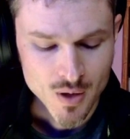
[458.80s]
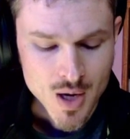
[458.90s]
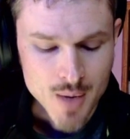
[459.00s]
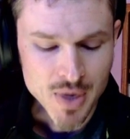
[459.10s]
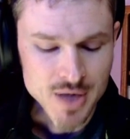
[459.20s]

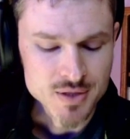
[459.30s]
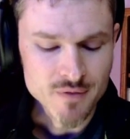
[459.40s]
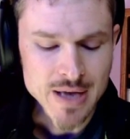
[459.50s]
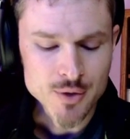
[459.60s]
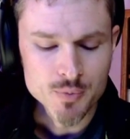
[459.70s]
Positive
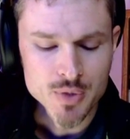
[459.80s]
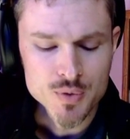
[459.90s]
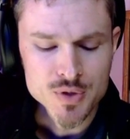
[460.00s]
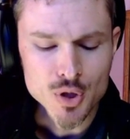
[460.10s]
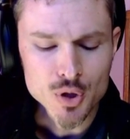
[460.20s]
attributes
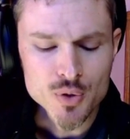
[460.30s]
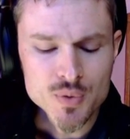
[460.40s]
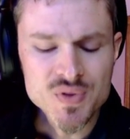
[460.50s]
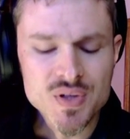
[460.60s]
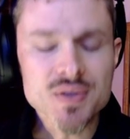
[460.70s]
include
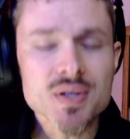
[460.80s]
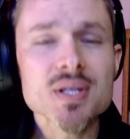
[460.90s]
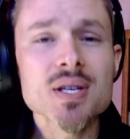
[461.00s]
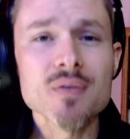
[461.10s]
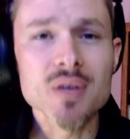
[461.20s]

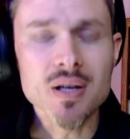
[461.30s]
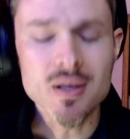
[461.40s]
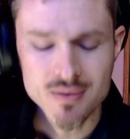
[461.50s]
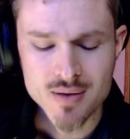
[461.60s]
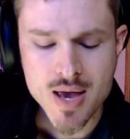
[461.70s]
sensitivity,
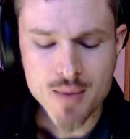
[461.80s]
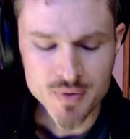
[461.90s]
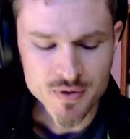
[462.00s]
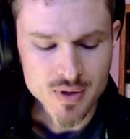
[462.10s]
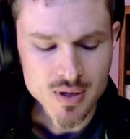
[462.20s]

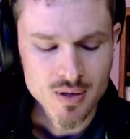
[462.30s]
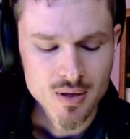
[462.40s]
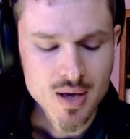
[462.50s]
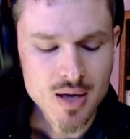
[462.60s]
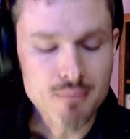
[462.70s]
empathy,
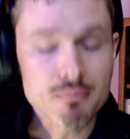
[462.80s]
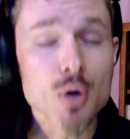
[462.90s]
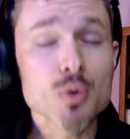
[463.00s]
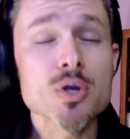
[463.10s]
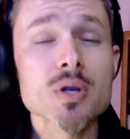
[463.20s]
and
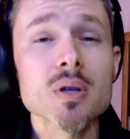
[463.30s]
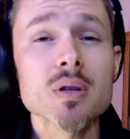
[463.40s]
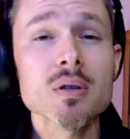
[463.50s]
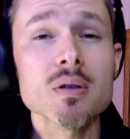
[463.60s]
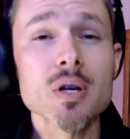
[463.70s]
emotional
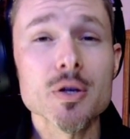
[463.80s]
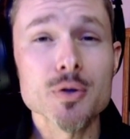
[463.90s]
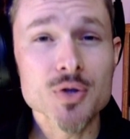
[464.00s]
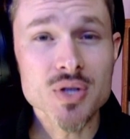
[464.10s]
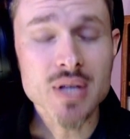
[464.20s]

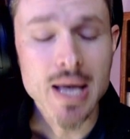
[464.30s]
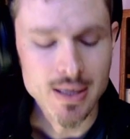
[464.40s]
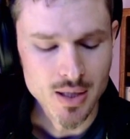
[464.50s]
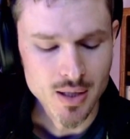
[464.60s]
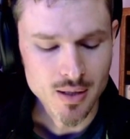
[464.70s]

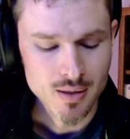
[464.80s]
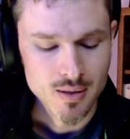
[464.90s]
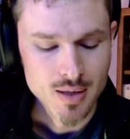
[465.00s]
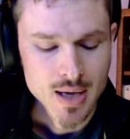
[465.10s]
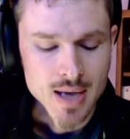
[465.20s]
understanding.
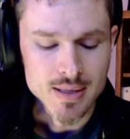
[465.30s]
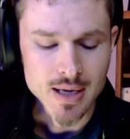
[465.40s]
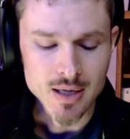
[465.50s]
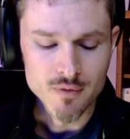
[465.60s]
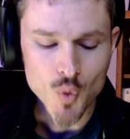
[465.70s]

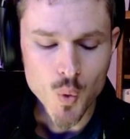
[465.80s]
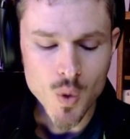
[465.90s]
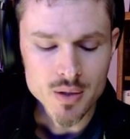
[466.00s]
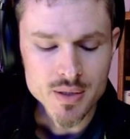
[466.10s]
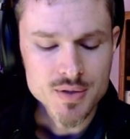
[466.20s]
Negative
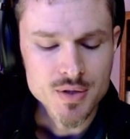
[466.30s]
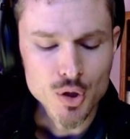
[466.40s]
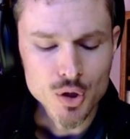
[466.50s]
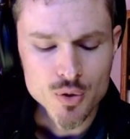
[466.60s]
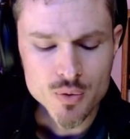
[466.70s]
qualities
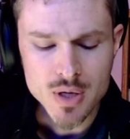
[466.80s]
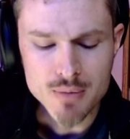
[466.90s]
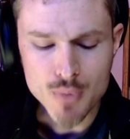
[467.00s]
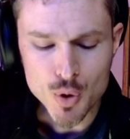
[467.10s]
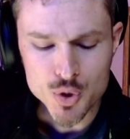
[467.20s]
include
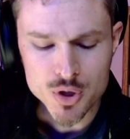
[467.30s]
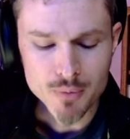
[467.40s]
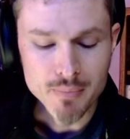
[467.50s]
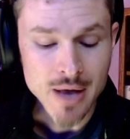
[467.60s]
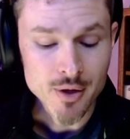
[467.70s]
emotional
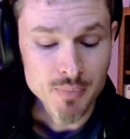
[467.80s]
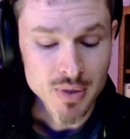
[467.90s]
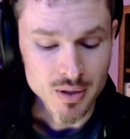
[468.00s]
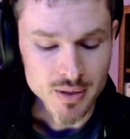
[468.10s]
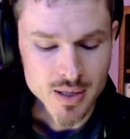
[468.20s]

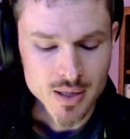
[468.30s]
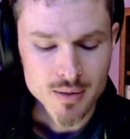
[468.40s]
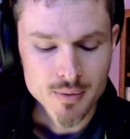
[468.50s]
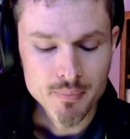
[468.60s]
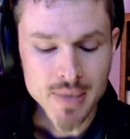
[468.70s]
malleability,
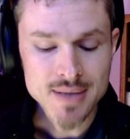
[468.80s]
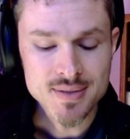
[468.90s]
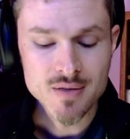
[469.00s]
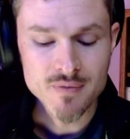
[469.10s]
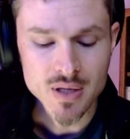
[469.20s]

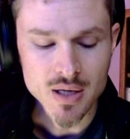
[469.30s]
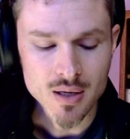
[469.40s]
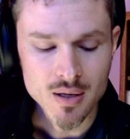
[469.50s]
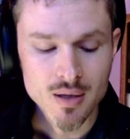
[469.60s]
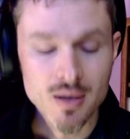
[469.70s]
passivity,
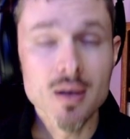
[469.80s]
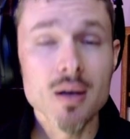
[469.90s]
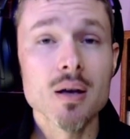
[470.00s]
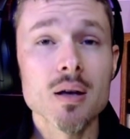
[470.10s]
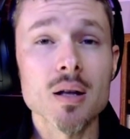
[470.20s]

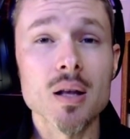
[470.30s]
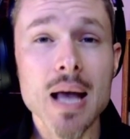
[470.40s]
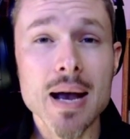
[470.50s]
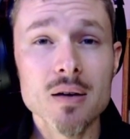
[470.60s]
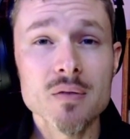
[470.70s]
and a
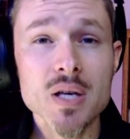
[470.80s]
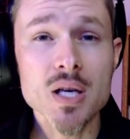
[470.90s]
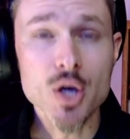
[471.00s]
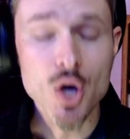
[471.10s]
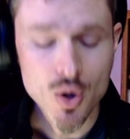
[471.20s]
lack of
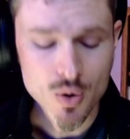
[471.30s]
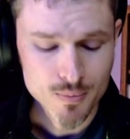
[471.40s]
ego.